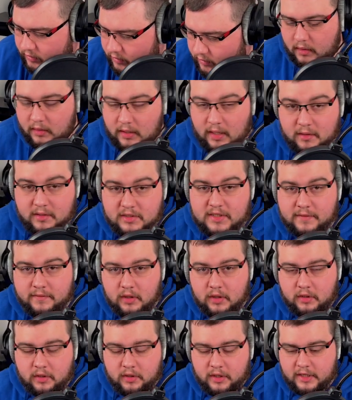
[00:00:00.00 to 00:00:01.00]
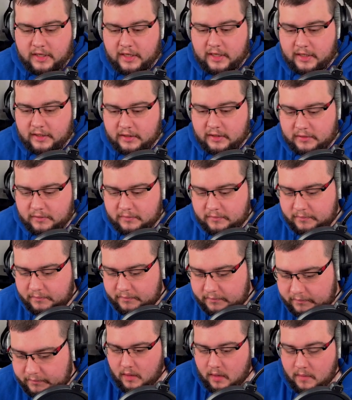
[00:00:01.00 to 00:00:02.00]
Now let's have a look at the kick.
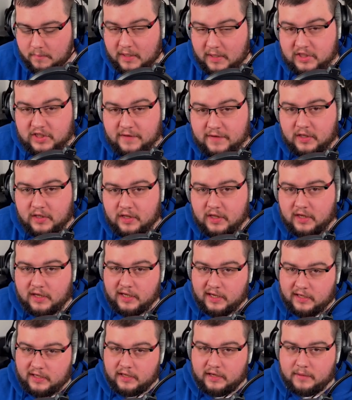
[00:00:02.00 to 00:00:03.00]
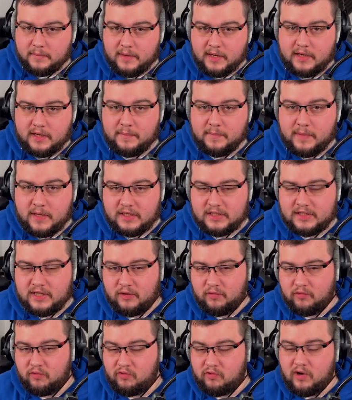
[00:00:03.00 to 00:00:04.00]
By shifting the kick, you can make your beat
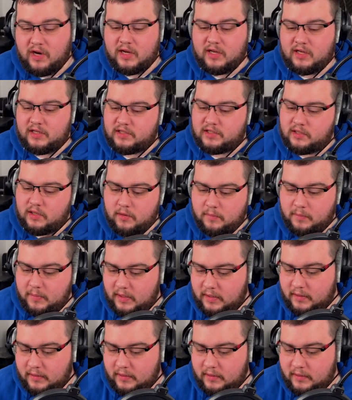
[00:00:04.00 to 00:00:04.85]
sound really sloppy,